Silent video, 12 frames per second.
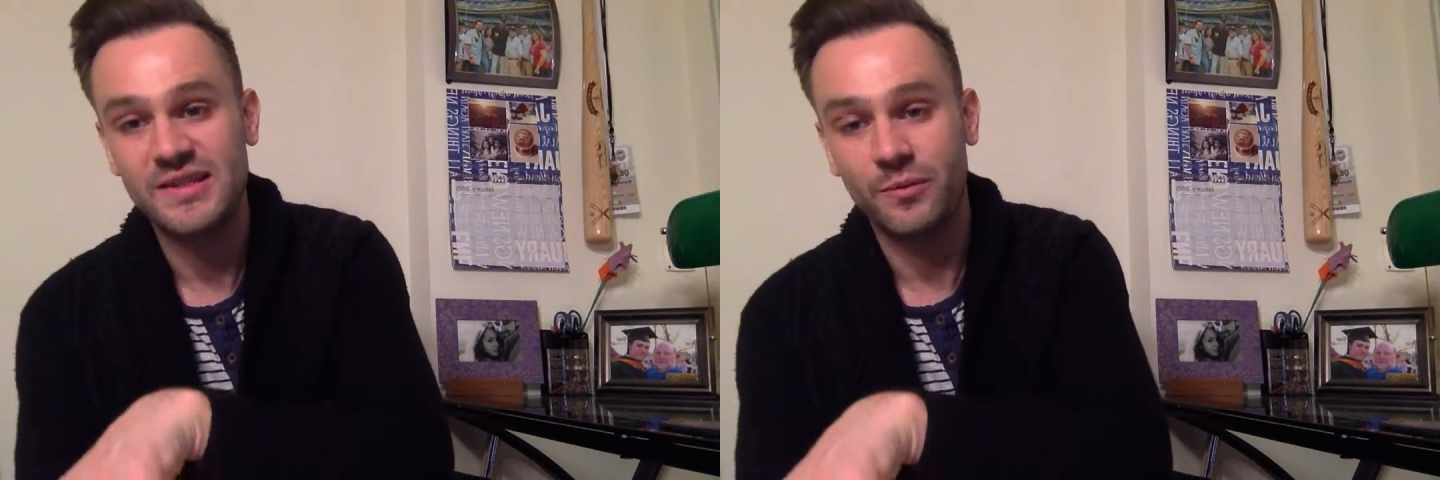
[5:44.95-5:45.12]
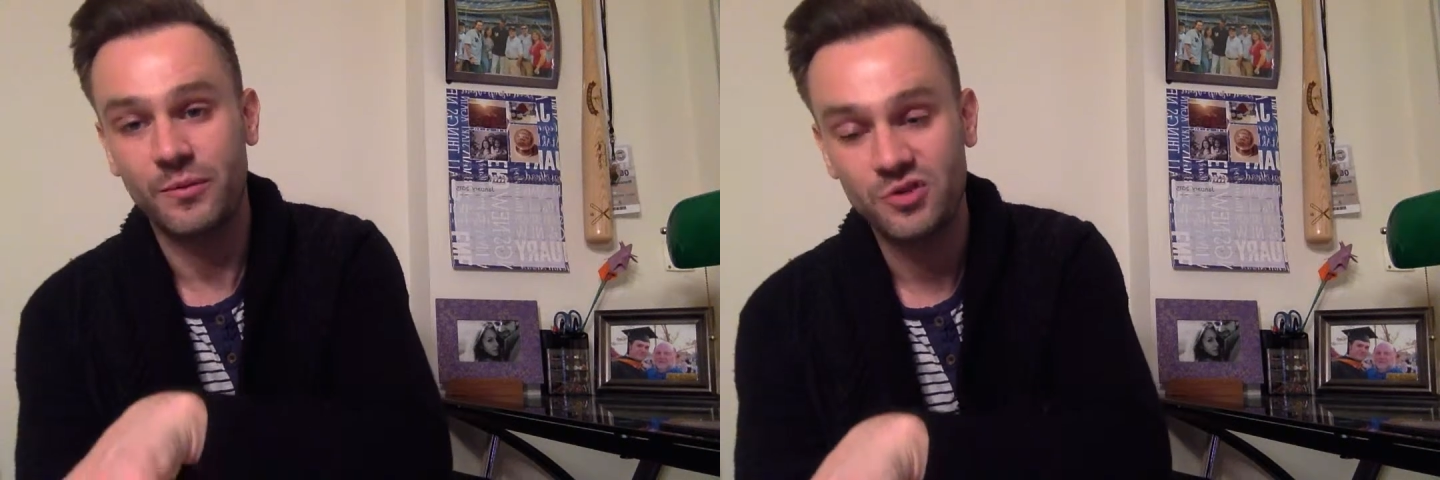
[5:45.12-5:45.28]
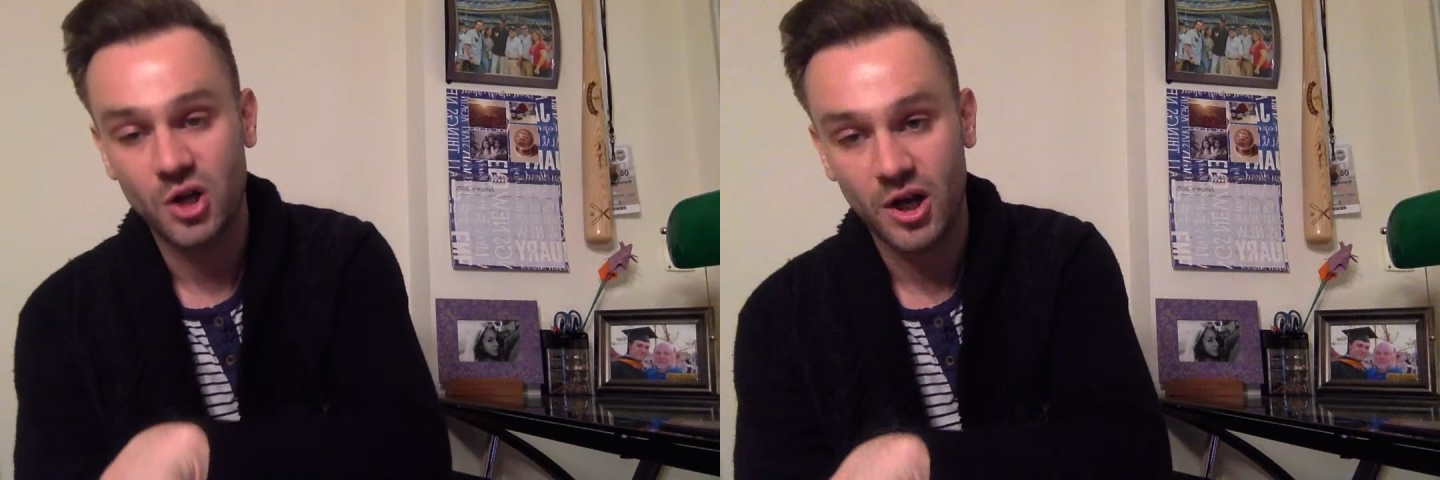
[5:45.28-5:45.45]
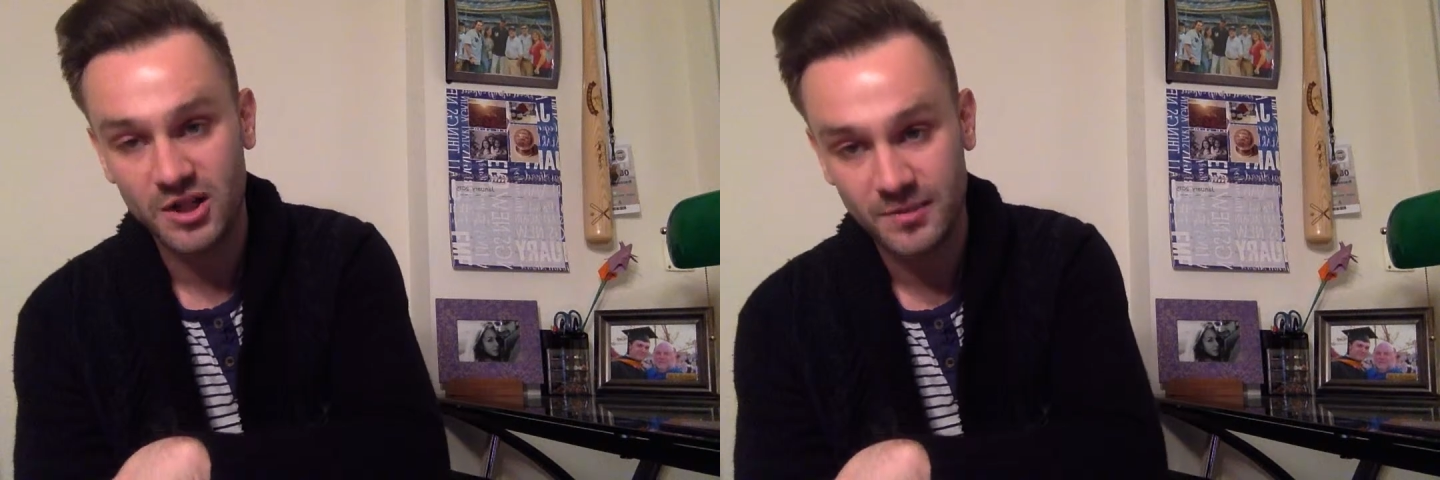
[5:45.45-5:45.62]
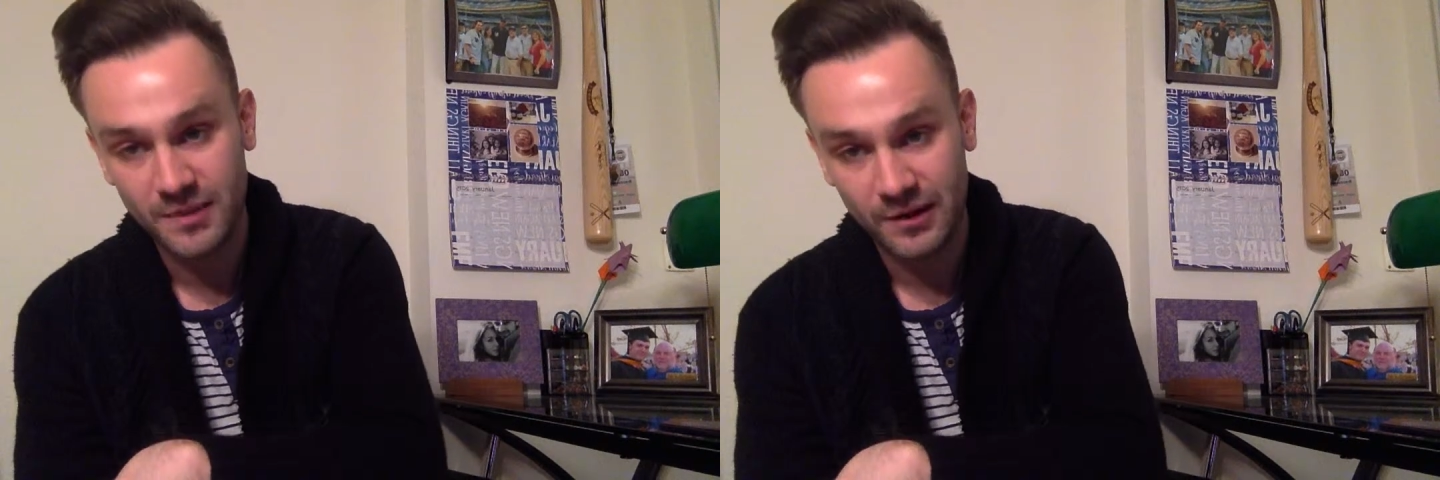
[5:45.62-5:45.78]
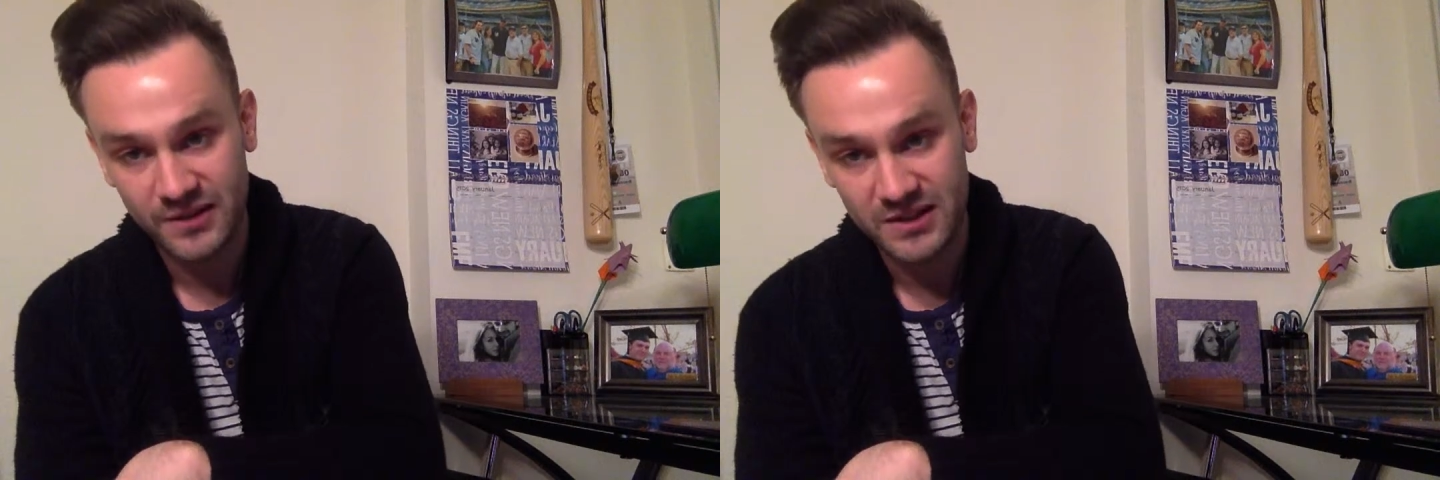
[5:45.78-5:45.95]
that we've talked
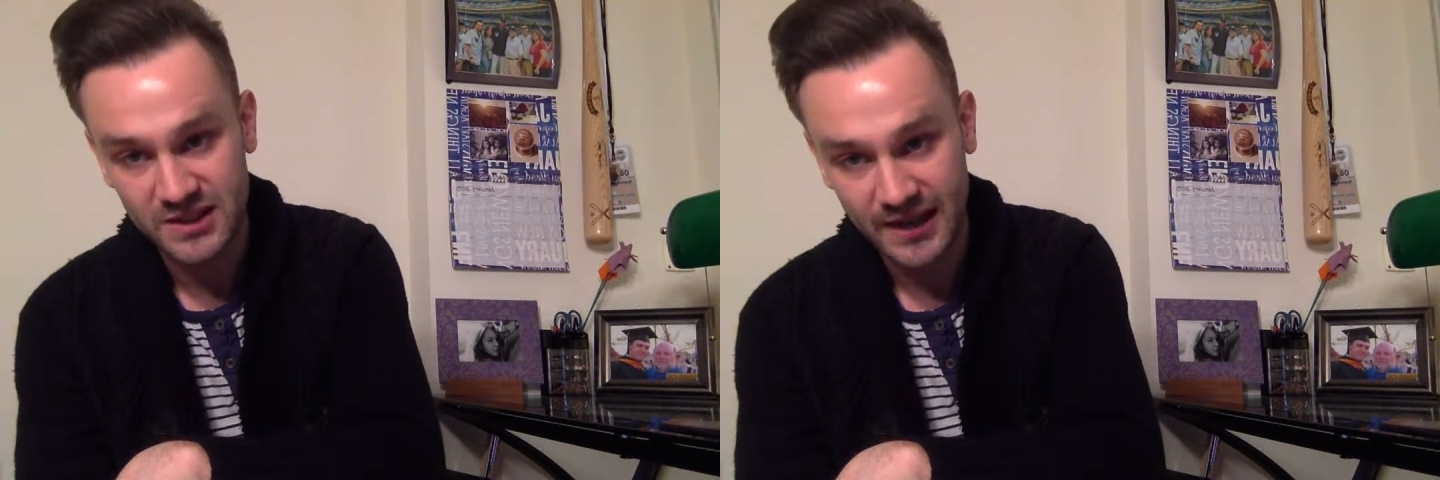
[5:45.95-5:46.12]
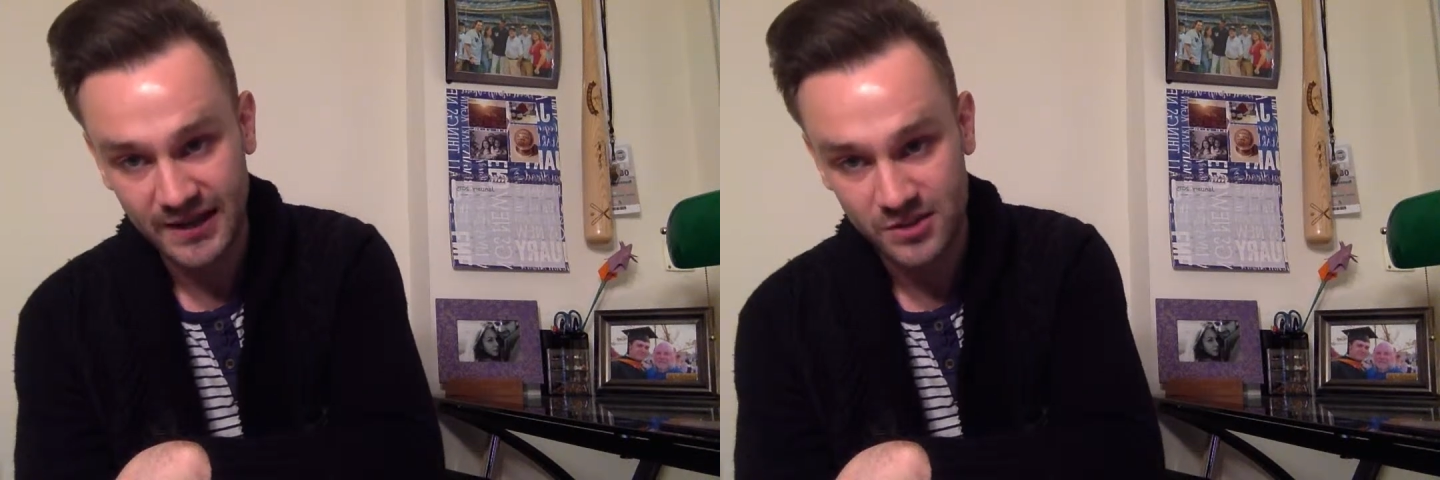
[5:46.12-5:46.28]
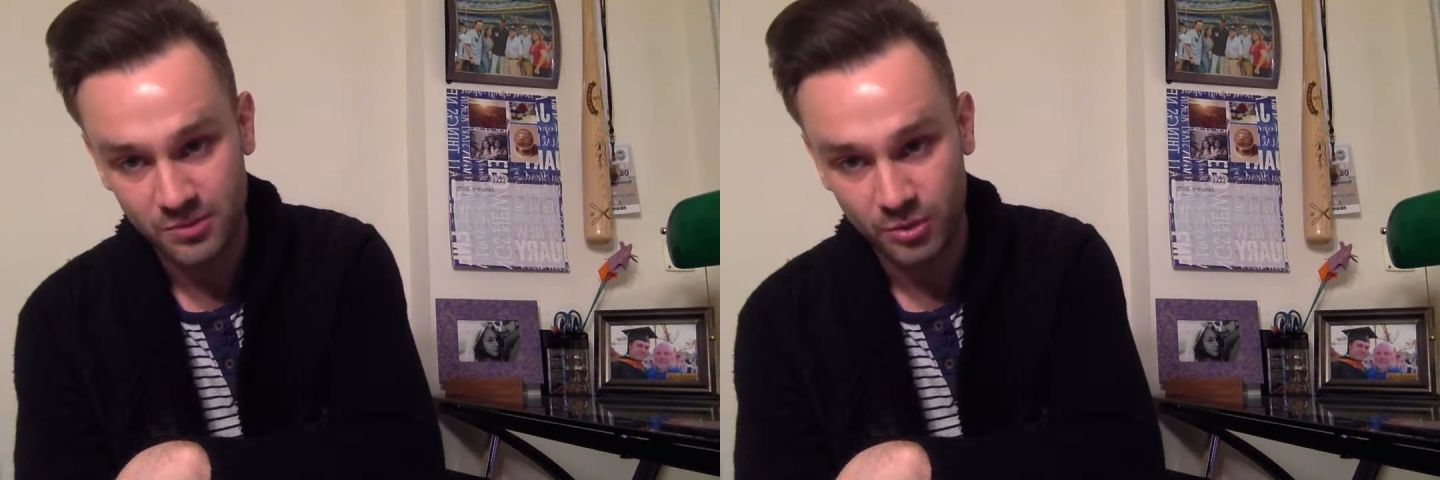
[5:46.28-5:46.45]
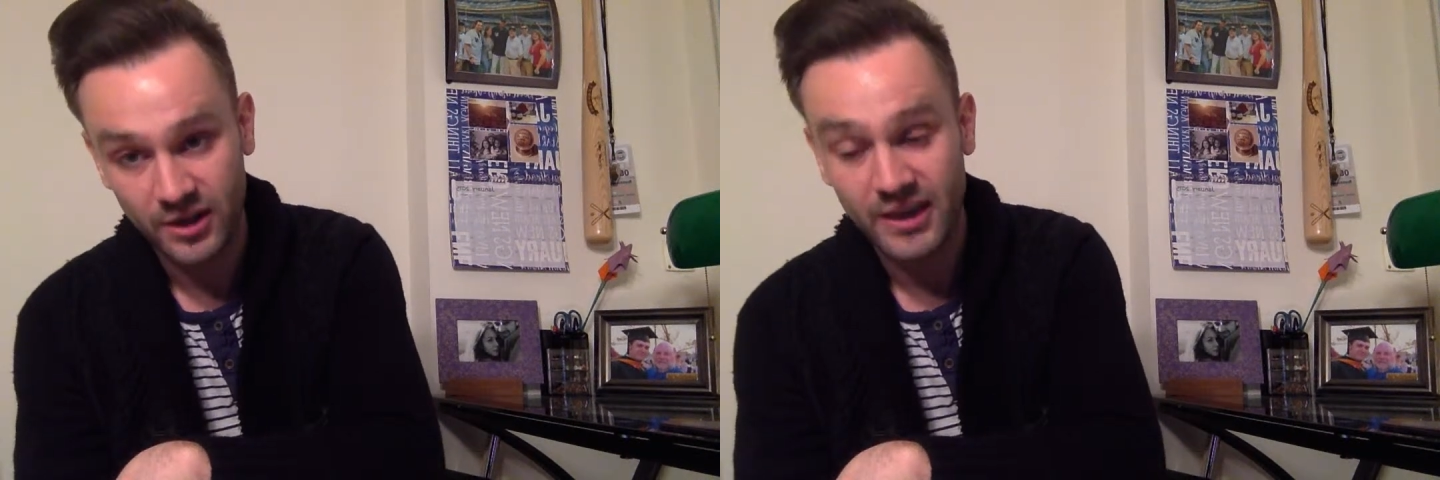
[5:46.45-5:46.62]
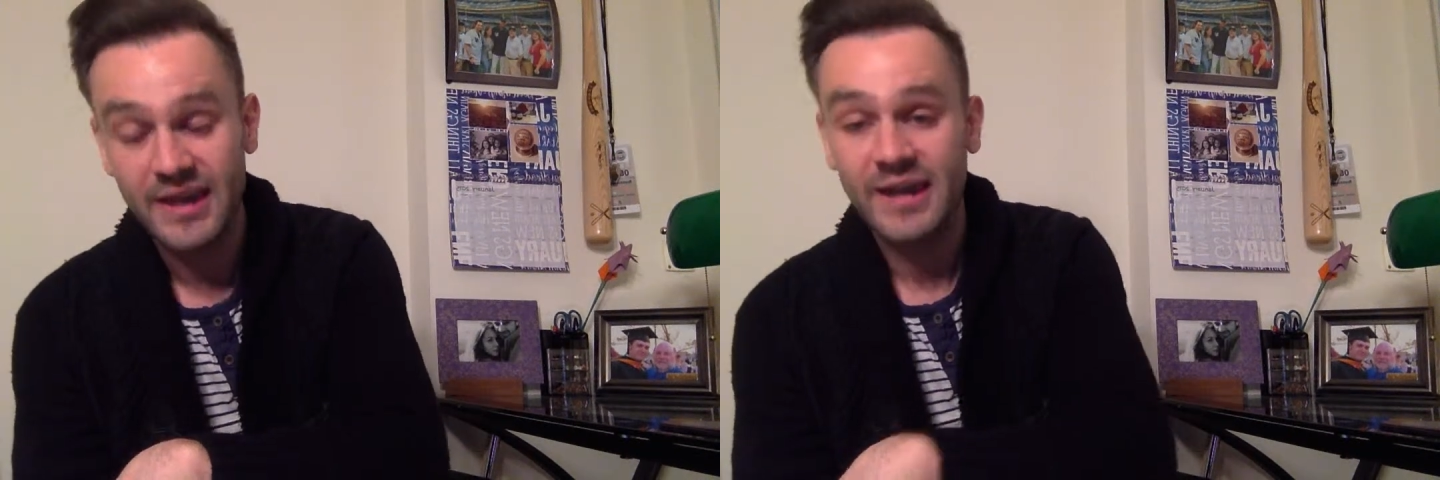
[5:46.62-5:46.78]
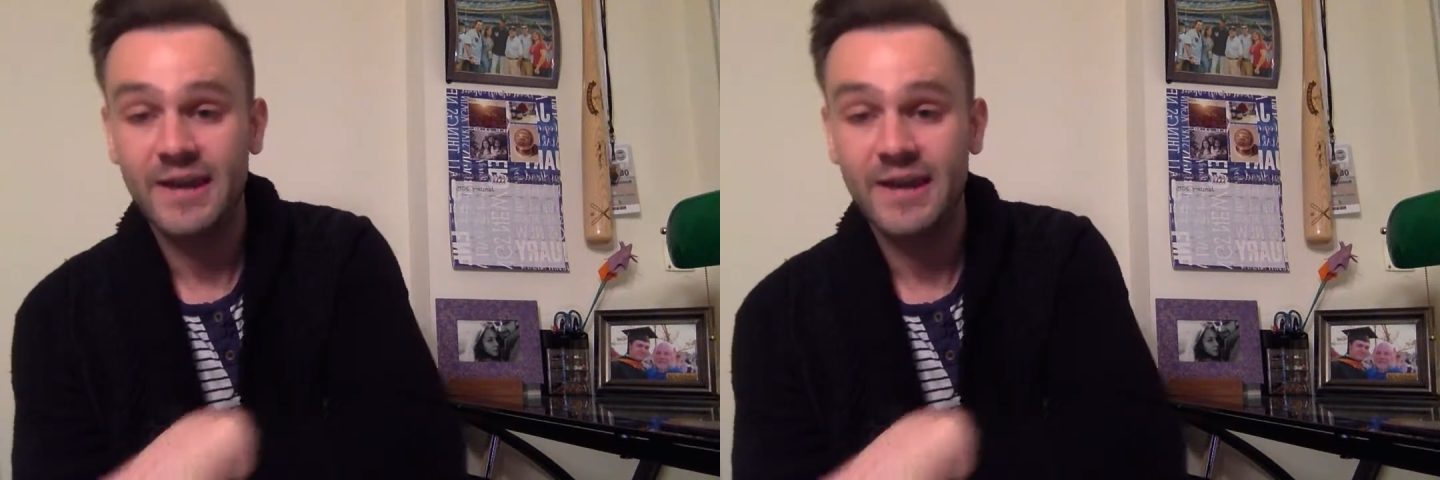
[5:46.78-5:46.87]
about in the textbook,